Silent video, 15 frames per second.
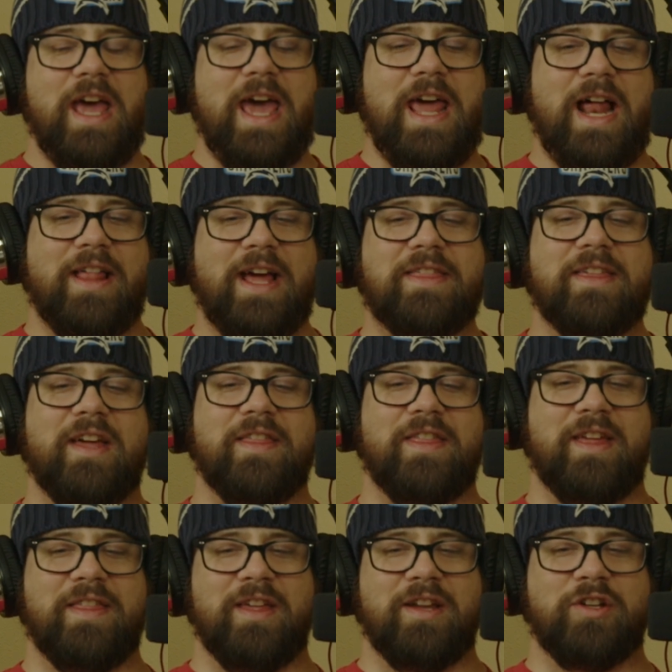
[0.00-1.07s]
and I like
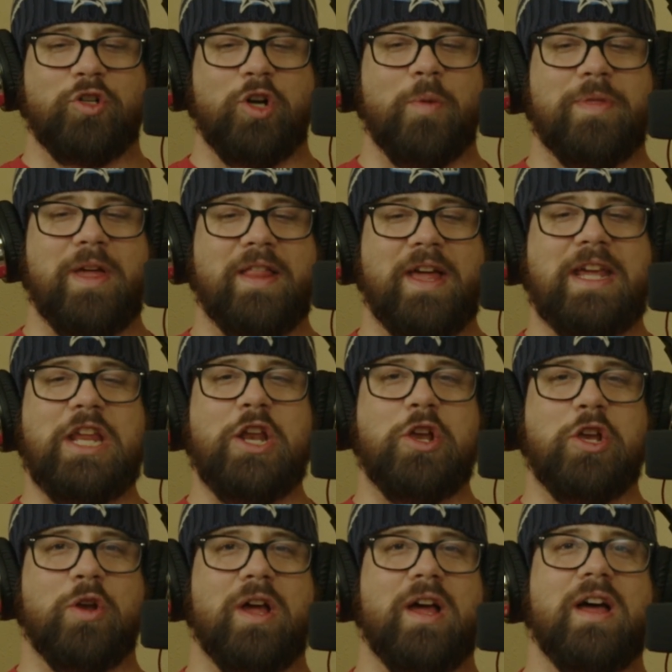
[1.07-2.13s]
the trope that like, you
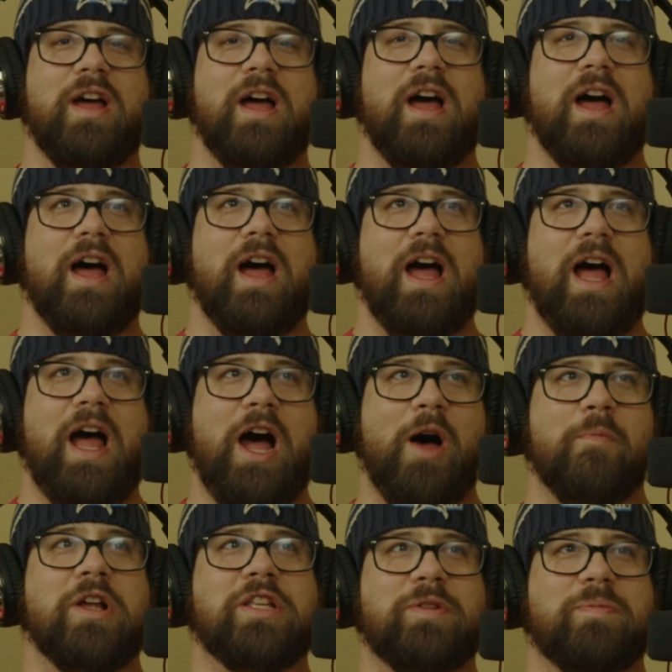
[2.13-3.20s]
know, how
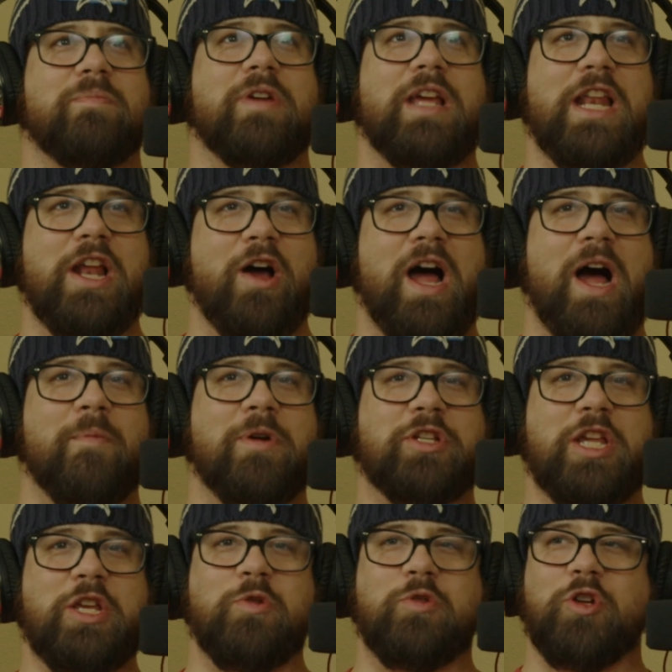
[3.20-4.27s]
much
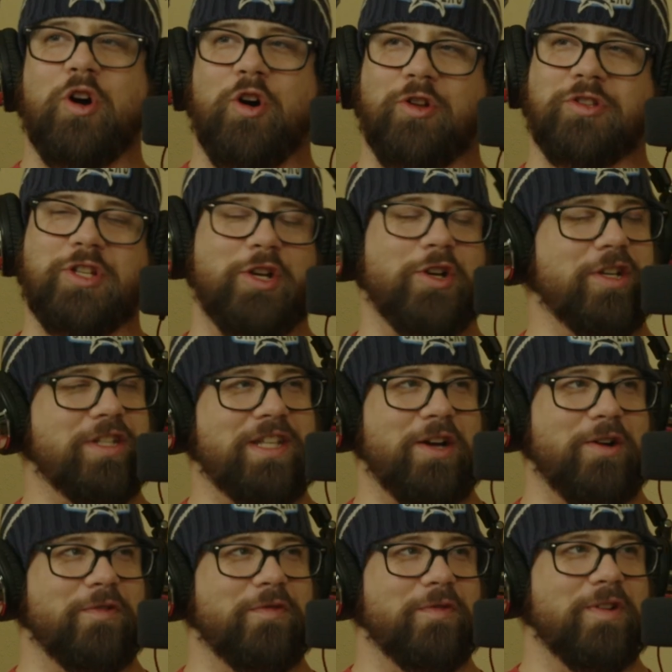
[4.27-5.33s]
can you alter
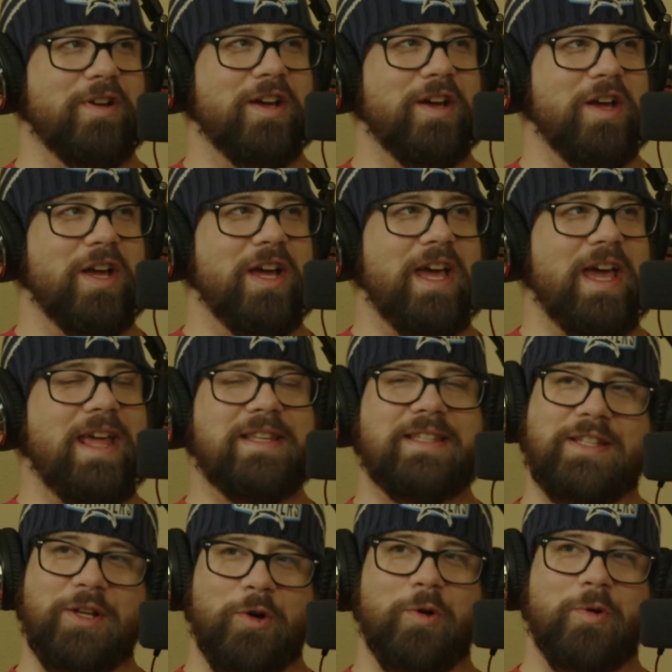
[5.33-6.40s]
yourself and
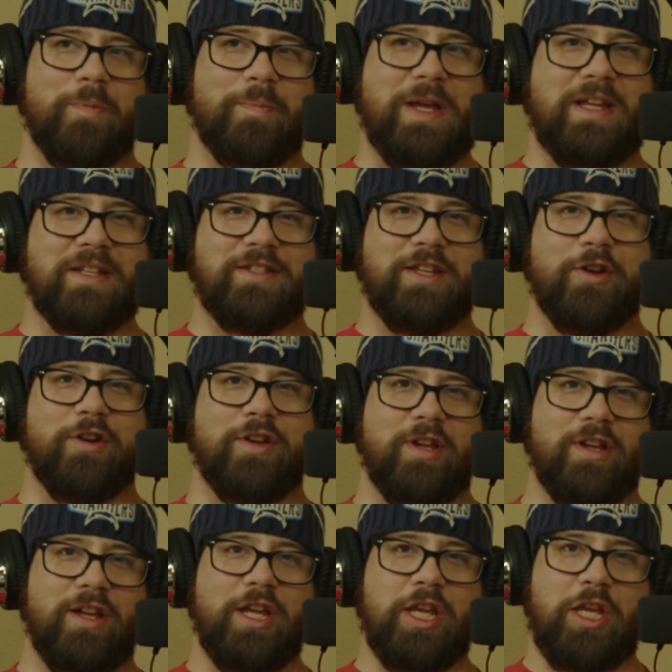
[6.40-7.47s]
still be considered
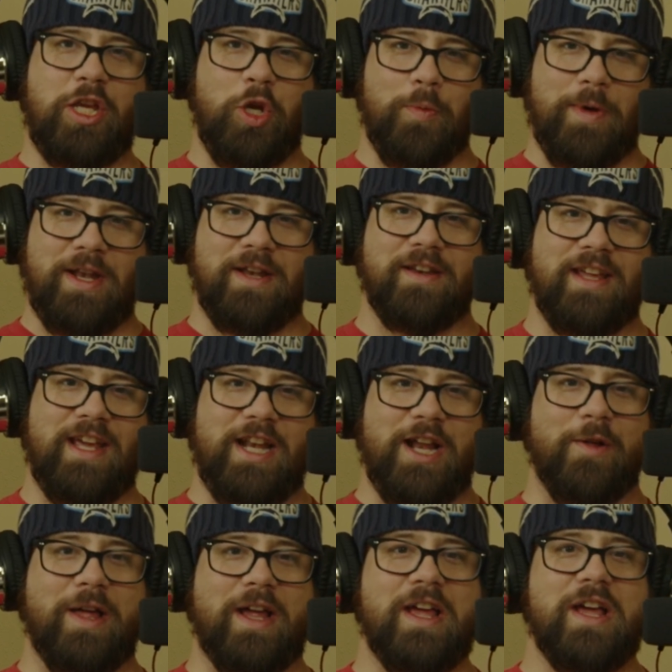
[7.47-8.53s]
human? You
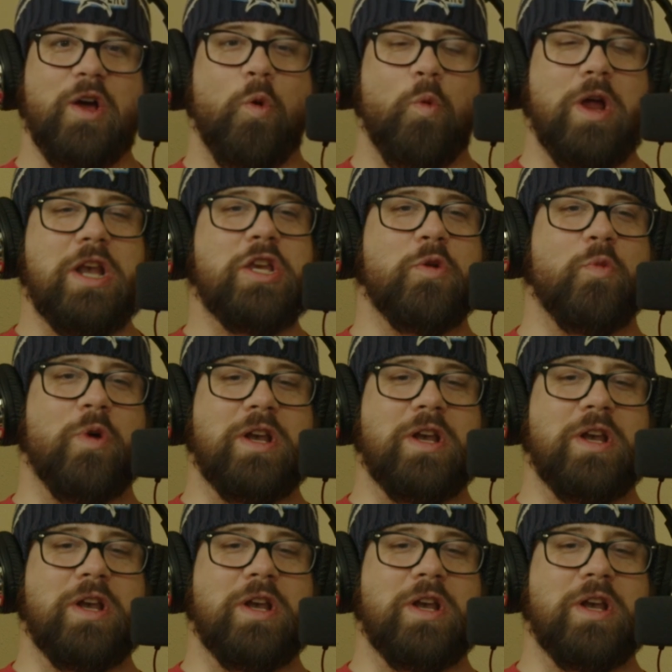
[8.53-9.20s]
know, like when do